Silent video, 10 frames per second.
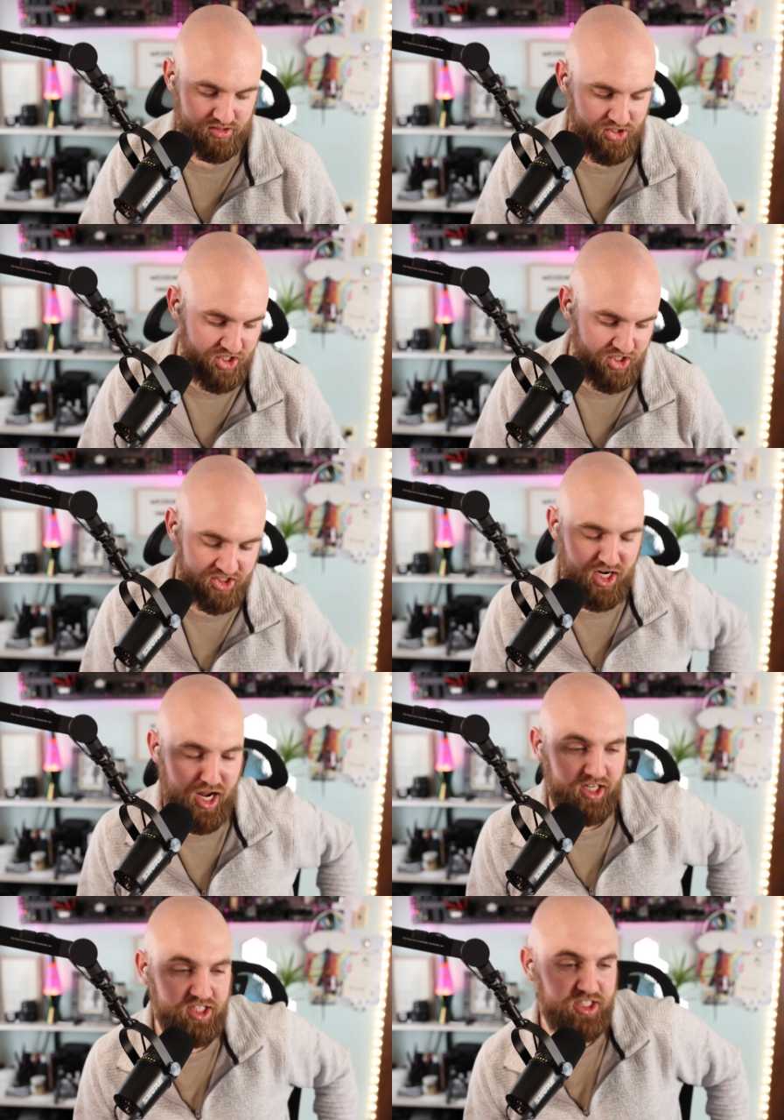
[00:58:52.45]

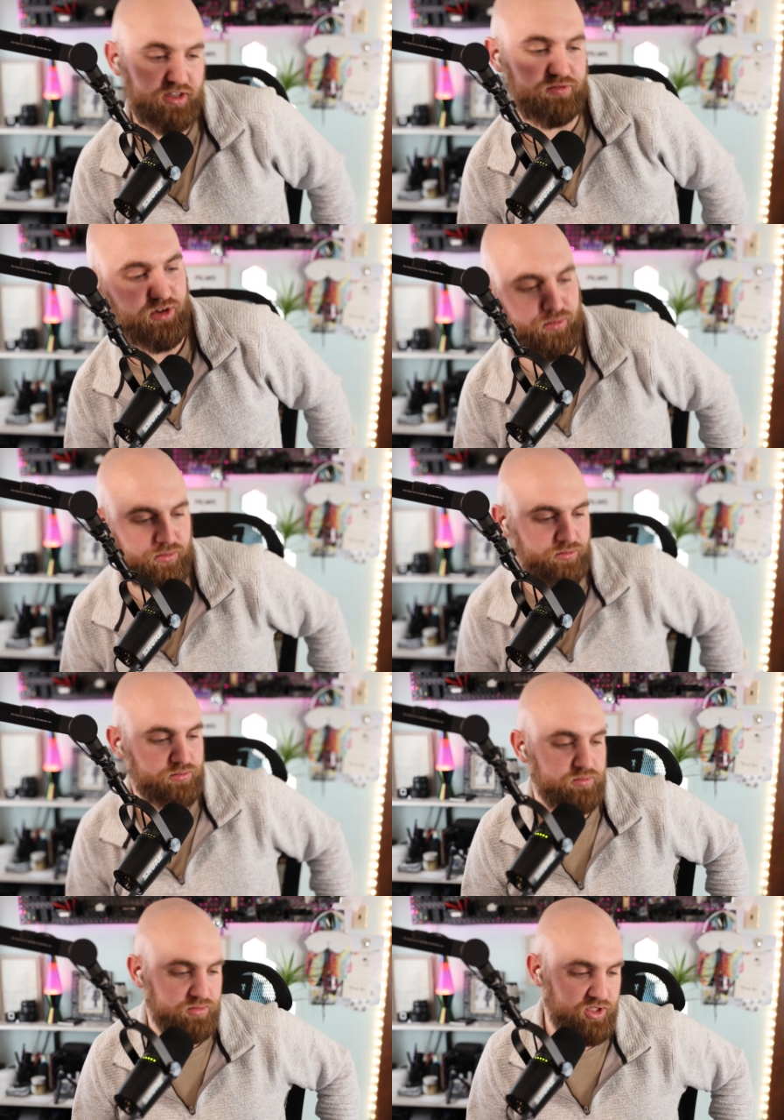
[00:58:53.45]
disconnecting from
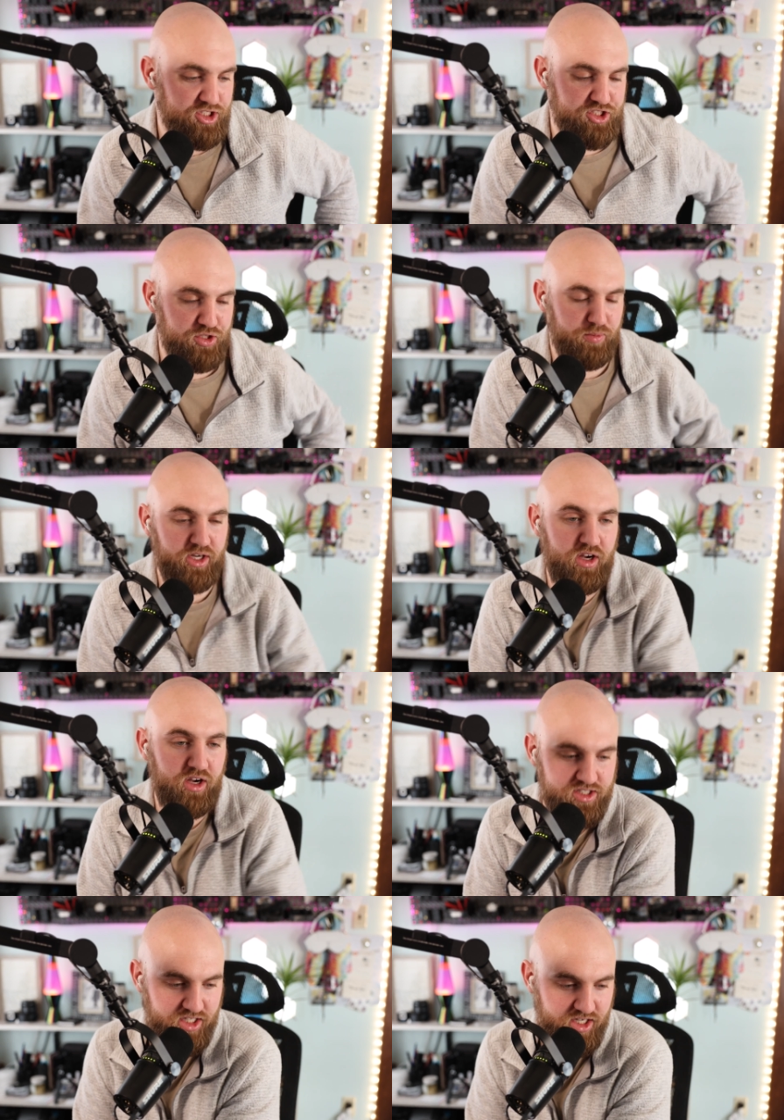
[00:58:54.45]
consuming
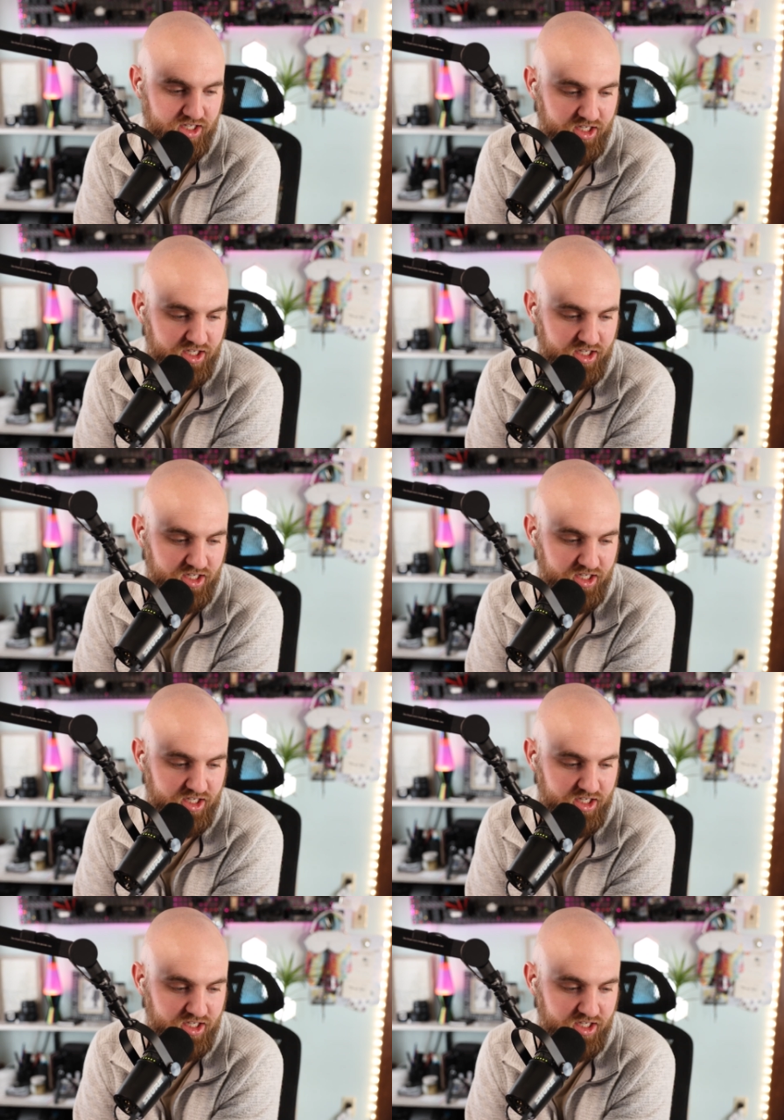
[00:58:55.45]
content,